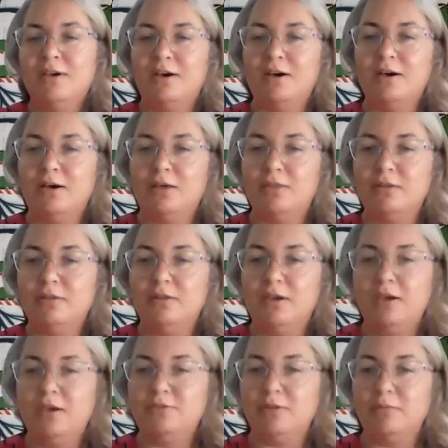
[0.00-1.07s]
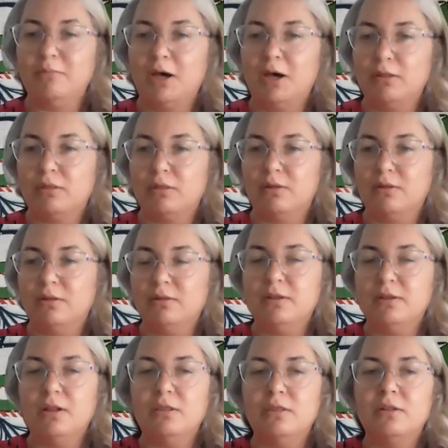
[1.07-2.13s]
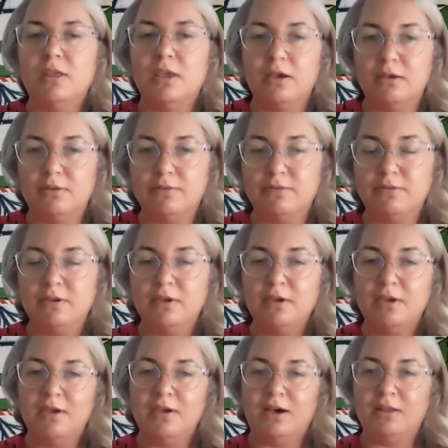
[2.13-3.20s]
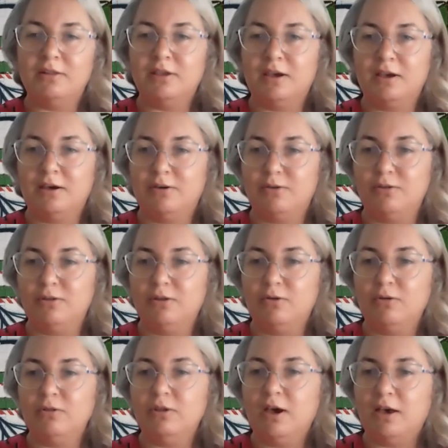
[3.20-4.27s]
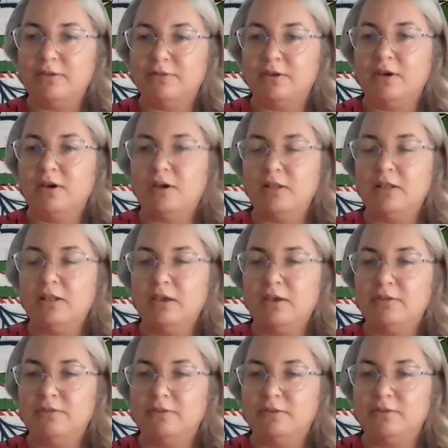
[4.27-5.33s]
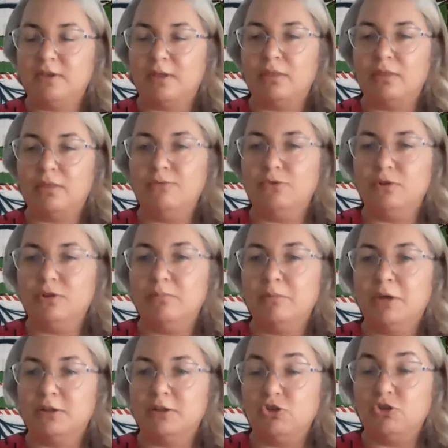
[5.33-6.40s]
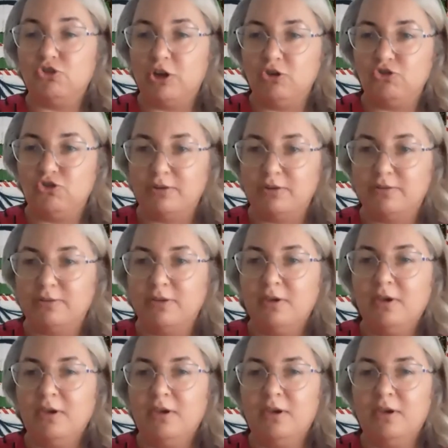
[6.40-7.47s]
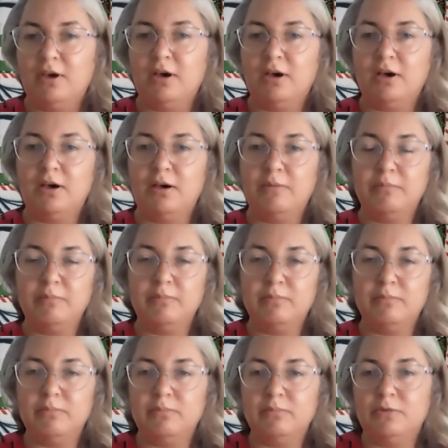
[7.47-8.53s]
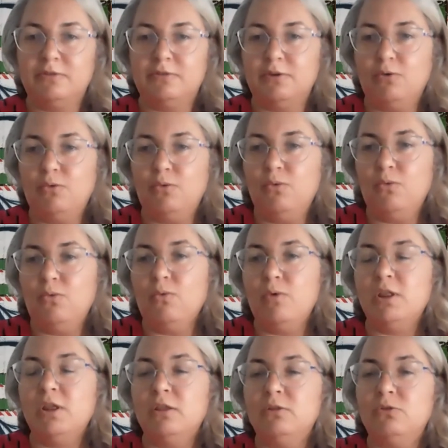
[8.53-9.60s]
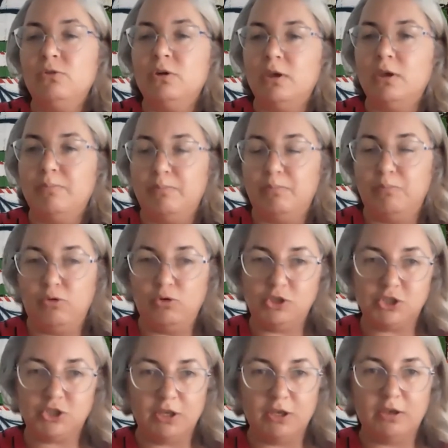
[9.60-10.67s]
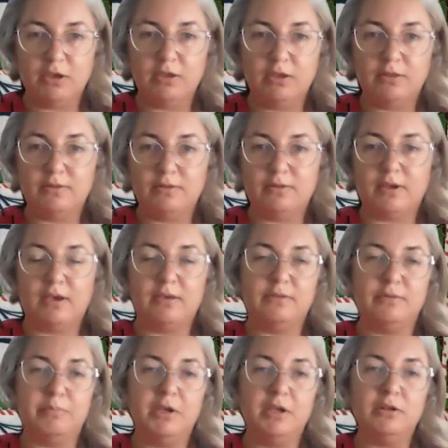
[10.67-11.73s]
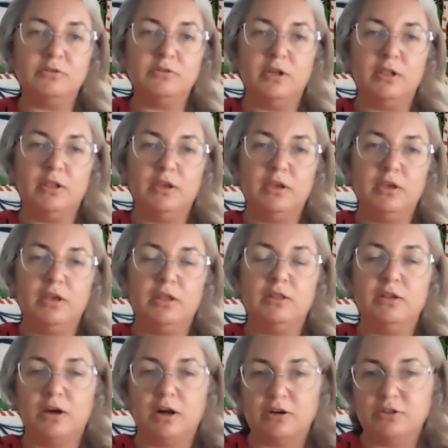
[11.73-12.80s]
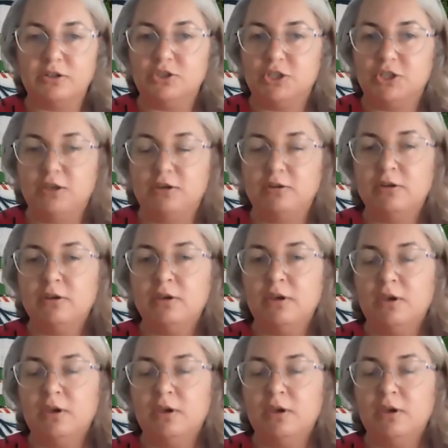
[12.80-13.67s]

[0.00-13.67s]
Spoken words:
the days and months until the next attack on Gaza, unless something fundamental changes. So we need to keep pushing. It has been really encouraging